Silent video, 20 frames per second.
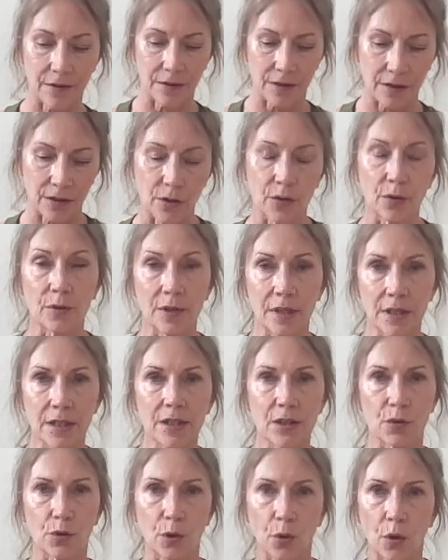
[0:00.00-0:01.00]
you need
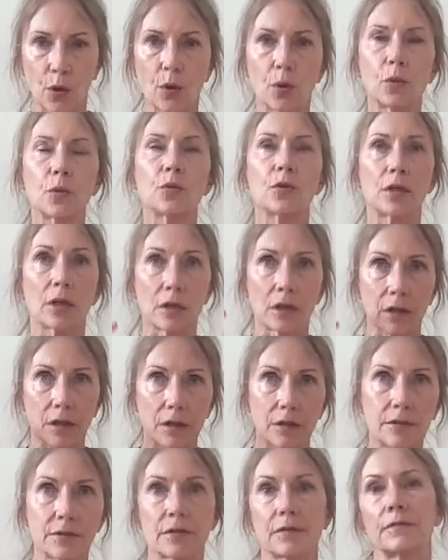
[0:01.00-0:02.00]
to hold a
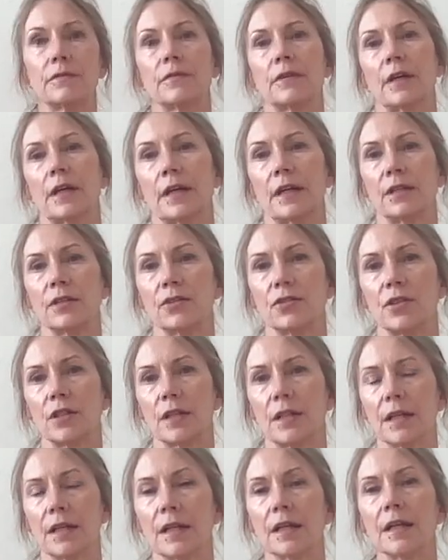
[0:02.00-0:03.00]
lot of
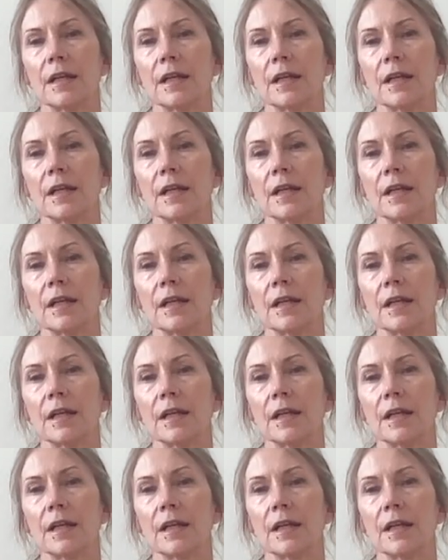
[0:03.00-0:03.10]
energy,